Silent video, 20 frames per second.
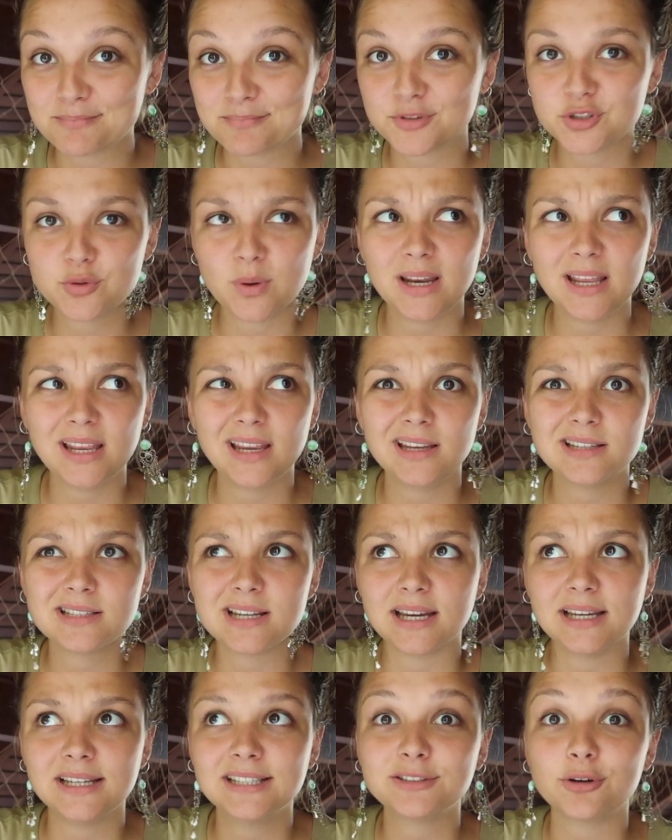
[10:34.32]
20
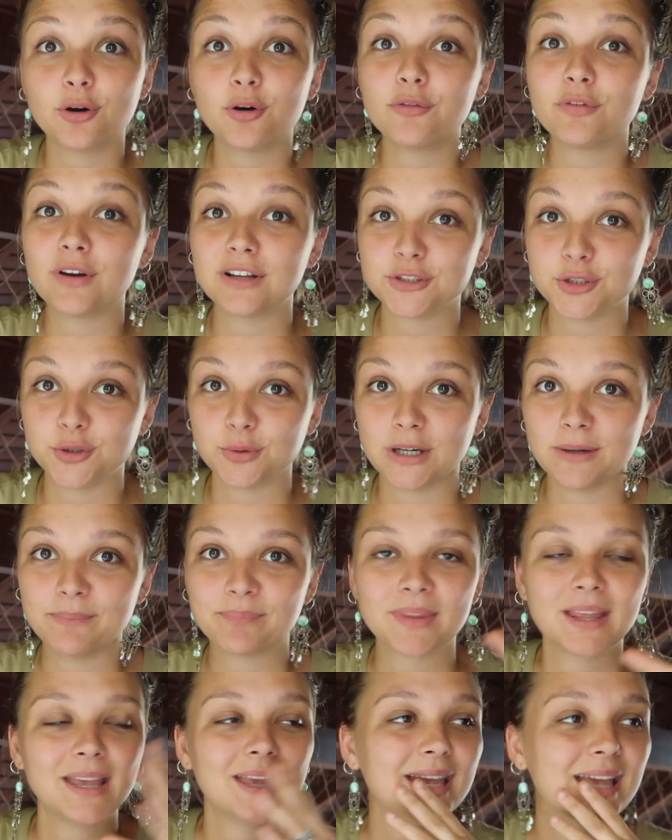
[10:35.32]
days of a tour,
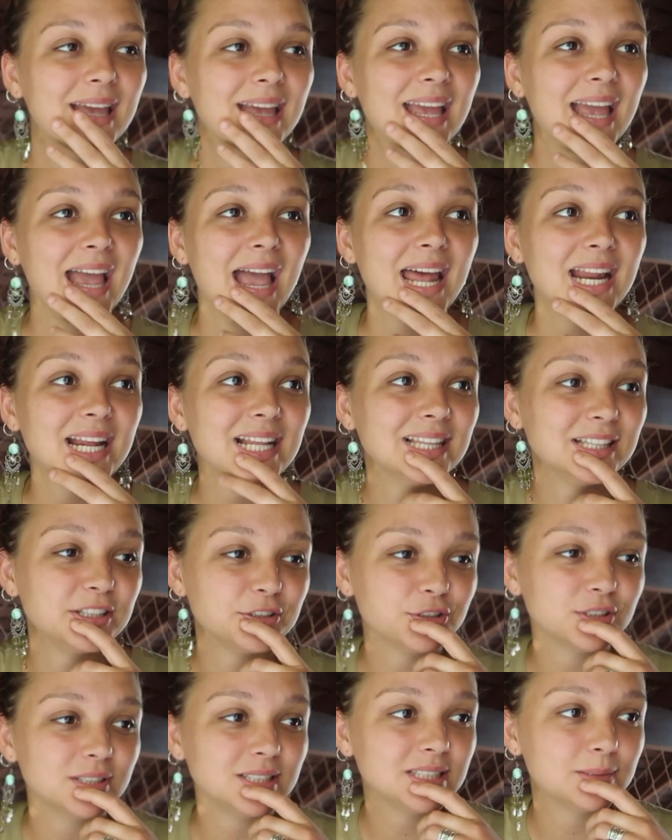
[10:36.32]
and I
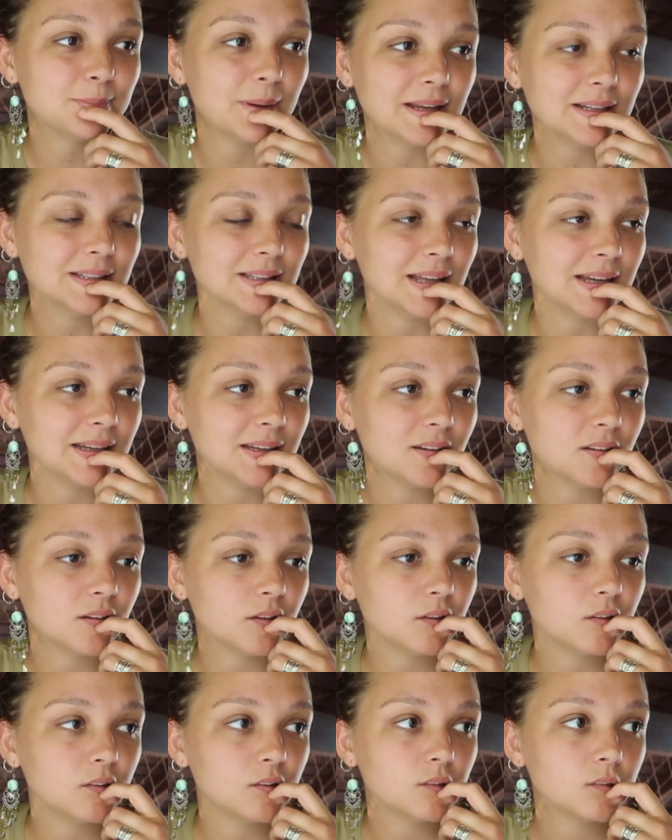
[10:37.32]
literally spent like
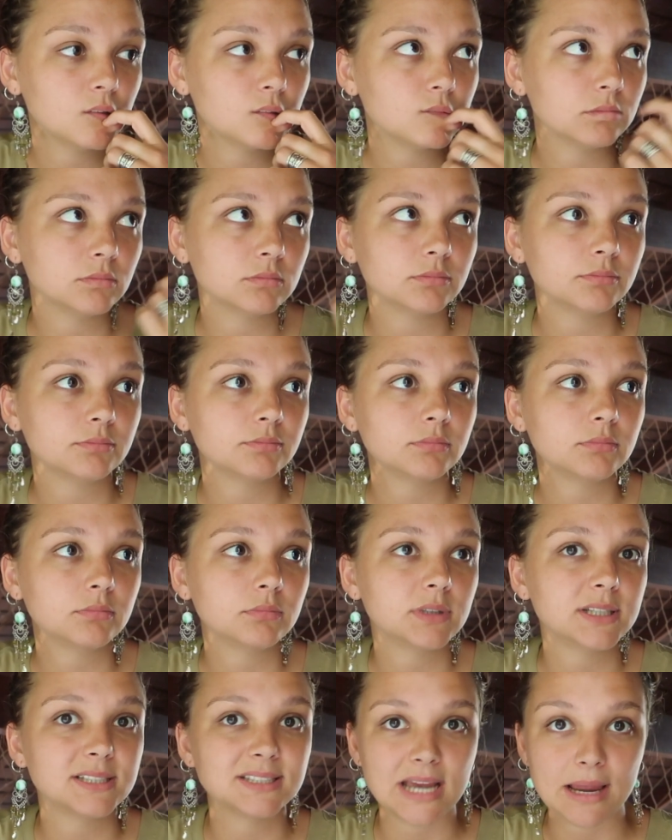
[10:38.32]

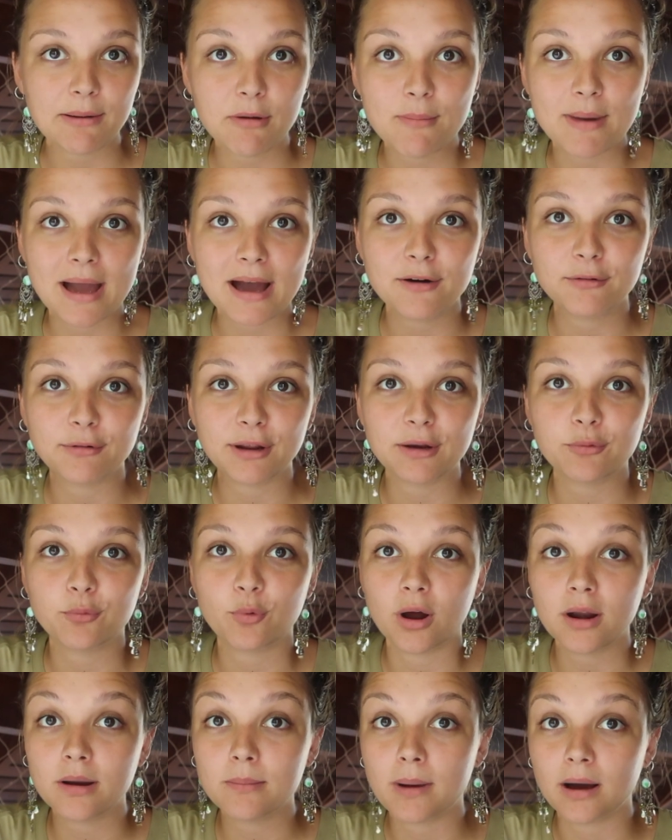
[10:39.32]
the same amount in
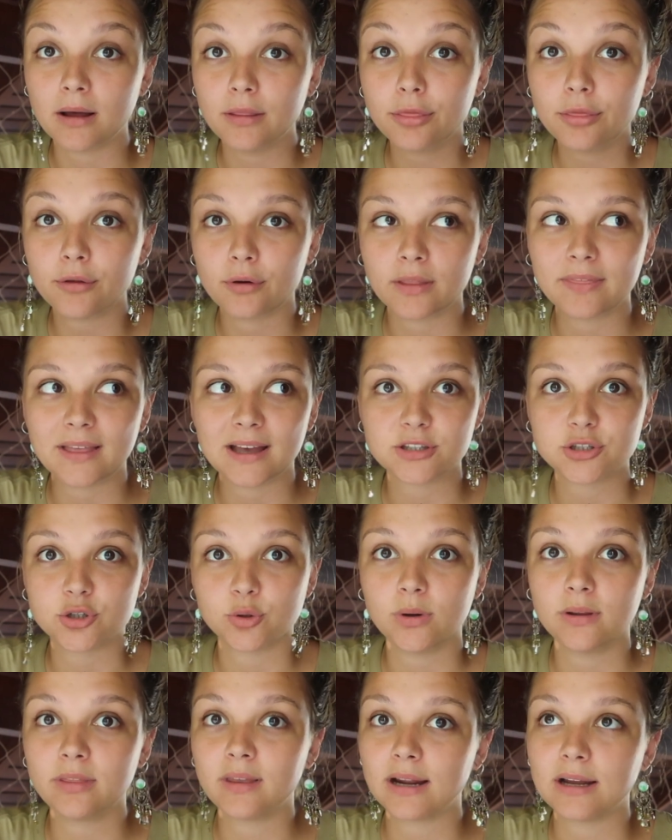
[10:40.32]
1 month at that
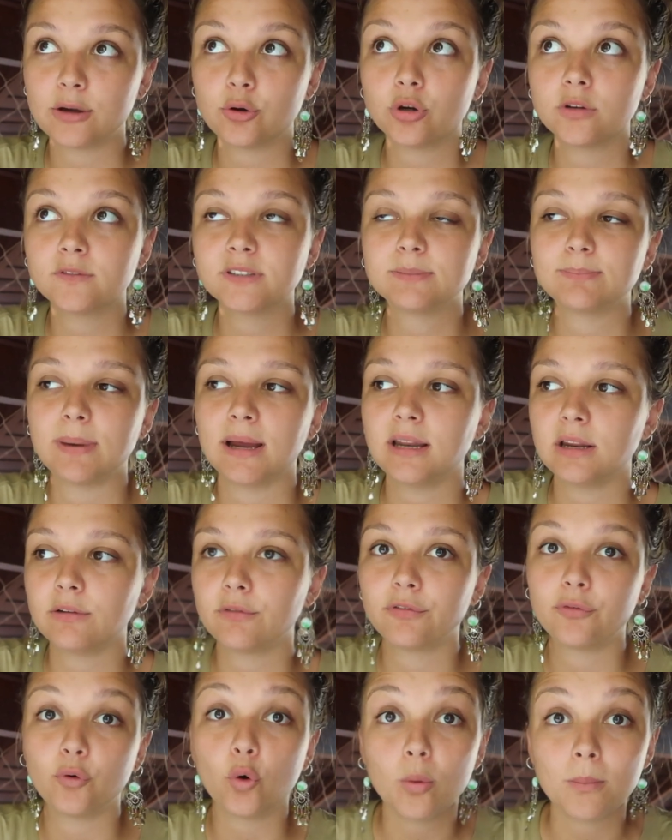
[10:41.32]
tour that I could have spent in
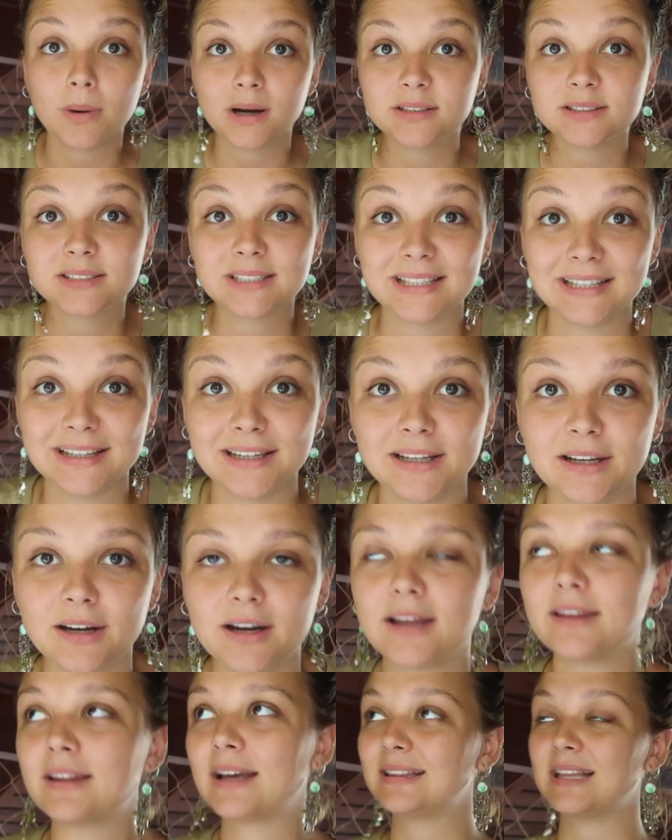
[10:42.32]
4 months in India.
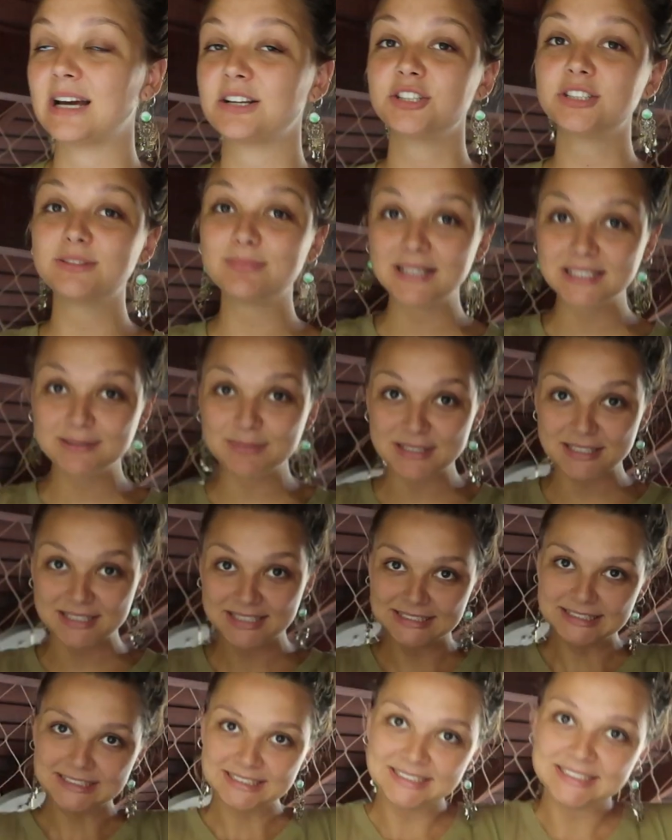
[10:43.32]
And like that just makes me
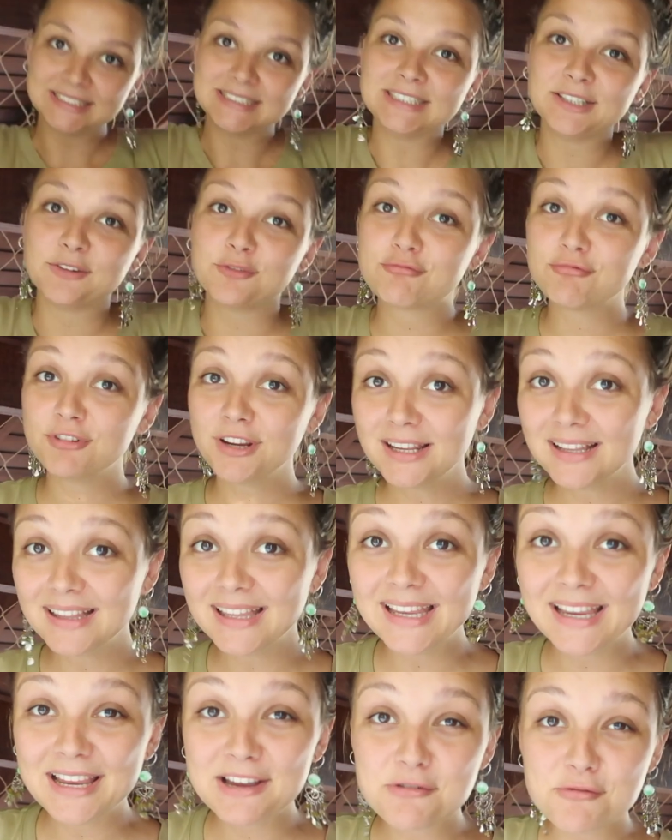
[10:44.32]

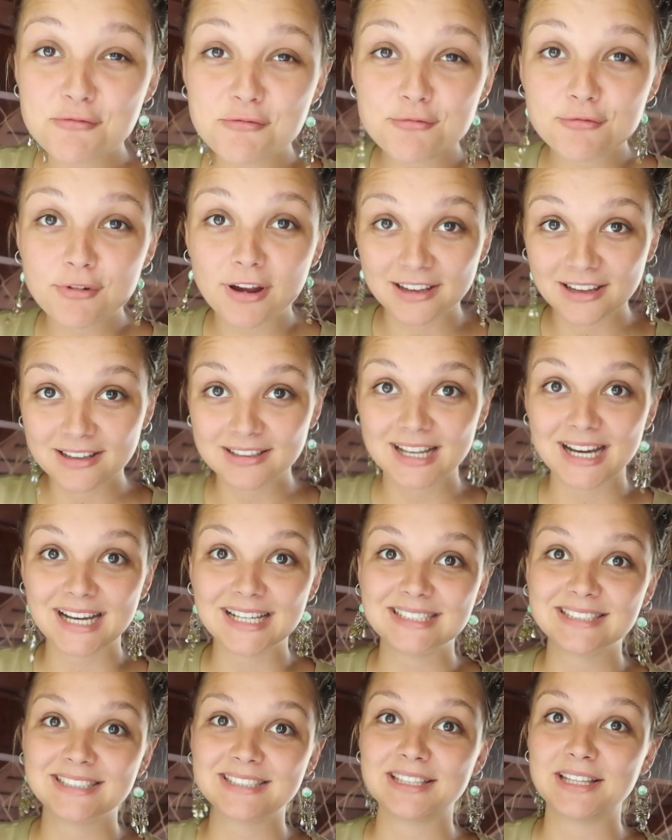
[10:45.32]
really
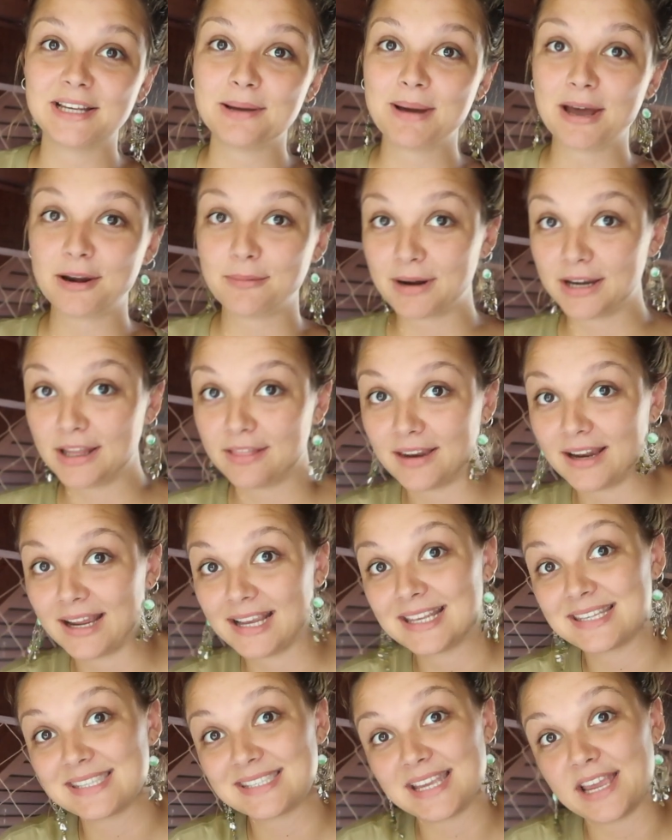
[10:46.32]
recognize the amount of money that I
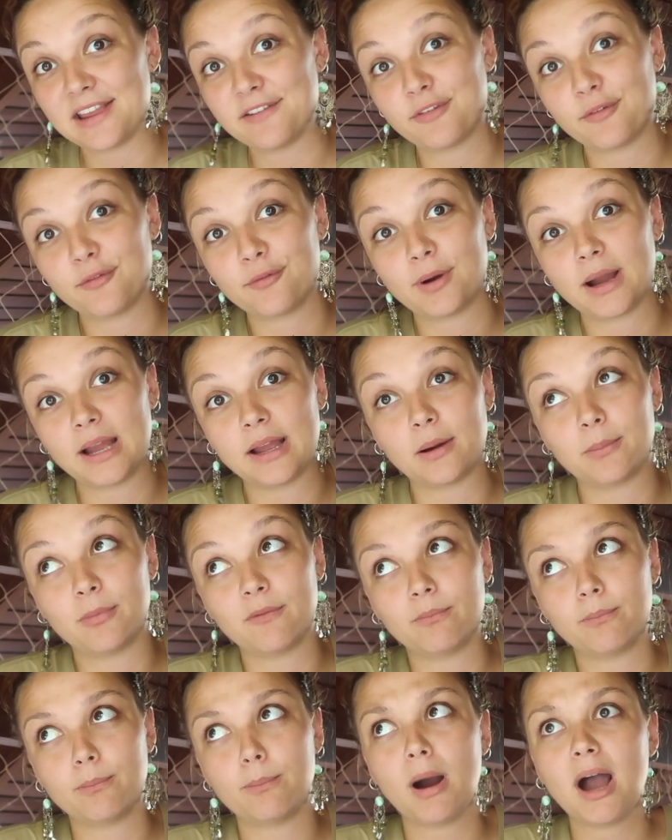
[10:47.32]
can save
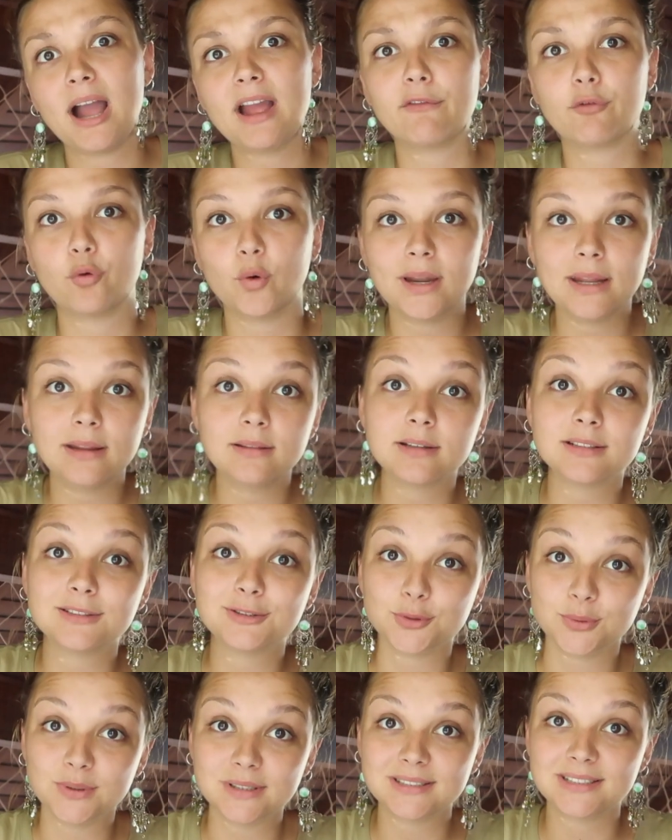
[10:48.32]
by avoiding the
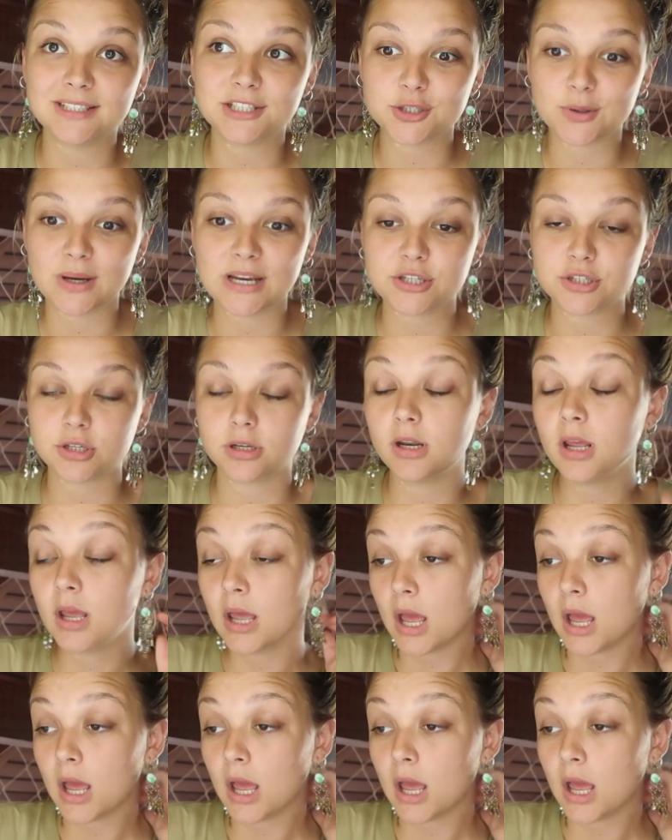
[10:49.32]
tour situation.